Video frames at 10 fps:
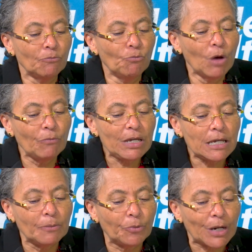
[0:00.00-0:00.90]
when we
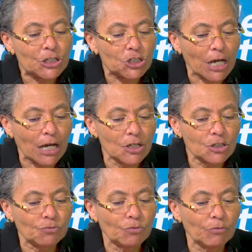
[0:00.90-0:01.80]
embrace
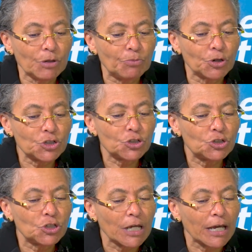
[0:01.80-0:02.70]
challenge, when we push
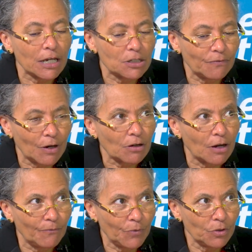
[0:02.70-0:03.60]
to the edge of our
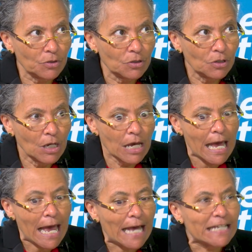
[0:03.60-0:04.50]
comfort
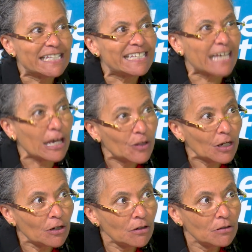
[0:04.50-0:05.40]
and stay
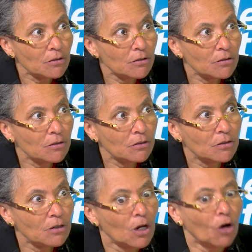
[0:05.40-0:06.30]
there,
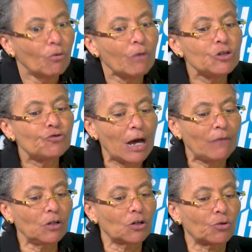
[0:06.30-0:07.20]
when we
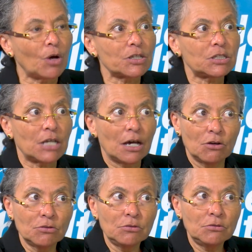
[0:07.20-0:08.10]
travel across
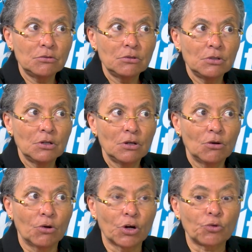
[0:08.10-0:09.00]
town
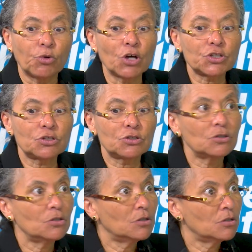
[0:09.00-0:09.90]
or across
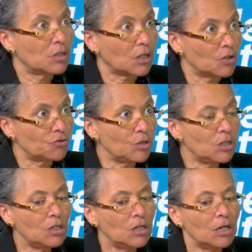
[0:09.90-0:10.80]
the
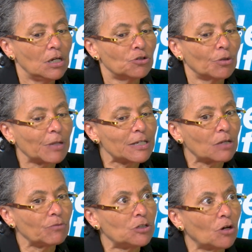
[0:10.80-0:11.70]
country to a place
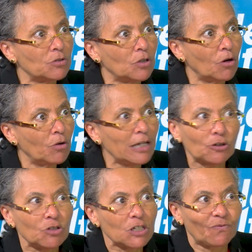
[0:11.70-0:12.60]
that we don't know, and
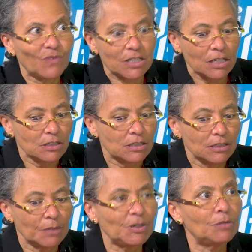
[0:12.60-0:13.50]
don't just visit and
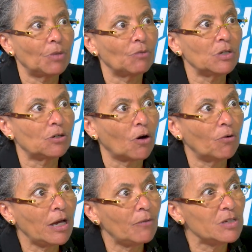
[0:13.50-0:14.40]
dip in, but we
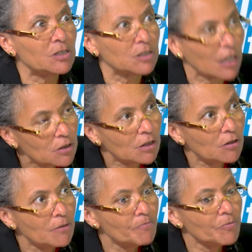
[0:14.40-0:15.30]
go and we stay there,